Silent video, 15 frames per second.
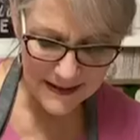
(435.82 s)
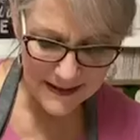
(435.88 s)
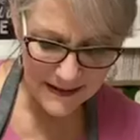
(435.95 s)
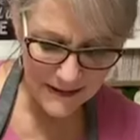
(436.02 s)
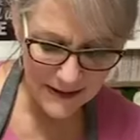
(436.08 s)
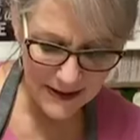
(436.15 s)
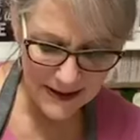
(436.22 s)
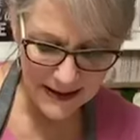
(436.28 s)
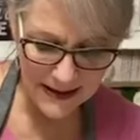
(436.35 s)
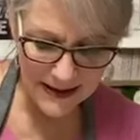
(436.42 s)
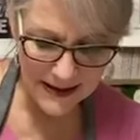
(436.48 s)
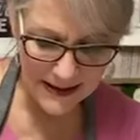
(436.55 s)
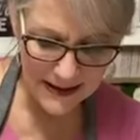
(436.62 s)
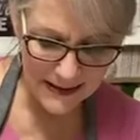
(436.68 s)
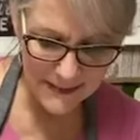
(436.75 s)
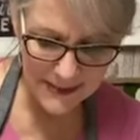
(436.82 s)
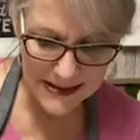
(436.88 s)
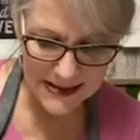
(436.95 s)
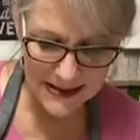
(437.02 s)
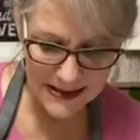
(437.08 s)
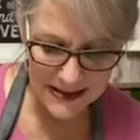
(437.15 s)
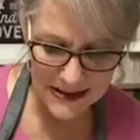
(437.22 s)
Okay, I'm
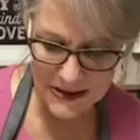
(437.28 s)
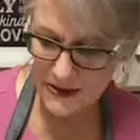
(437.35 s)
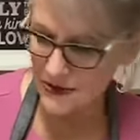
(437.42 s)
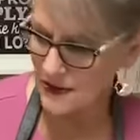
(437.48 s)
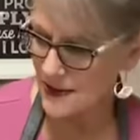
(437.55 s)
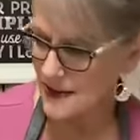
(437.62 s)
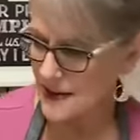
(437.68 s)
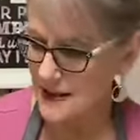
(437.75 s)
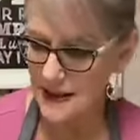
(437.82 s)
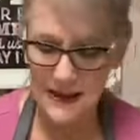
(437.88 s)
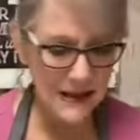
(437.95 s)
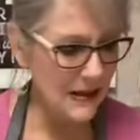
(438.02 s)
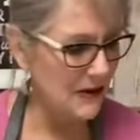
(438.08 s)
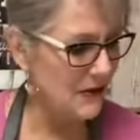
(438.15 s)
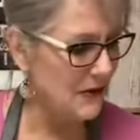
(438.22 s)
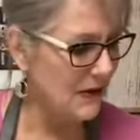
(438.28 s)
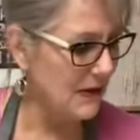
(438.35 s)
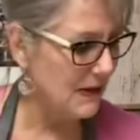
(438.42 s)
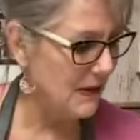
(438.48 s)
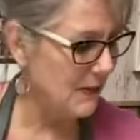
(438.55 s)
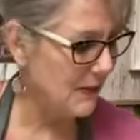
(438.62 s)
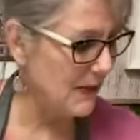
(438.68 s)
just going to stir these together a
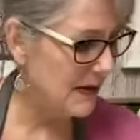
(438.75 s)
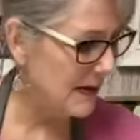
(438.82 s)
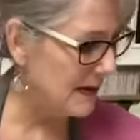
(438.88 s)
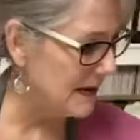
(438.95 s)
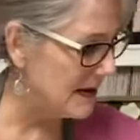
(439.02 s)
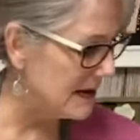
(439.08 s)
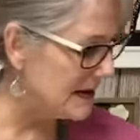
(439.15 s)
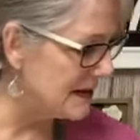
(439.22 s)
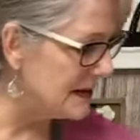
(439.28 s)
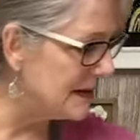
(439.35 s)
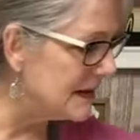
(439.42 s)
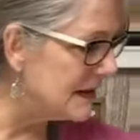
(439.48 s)
little bit.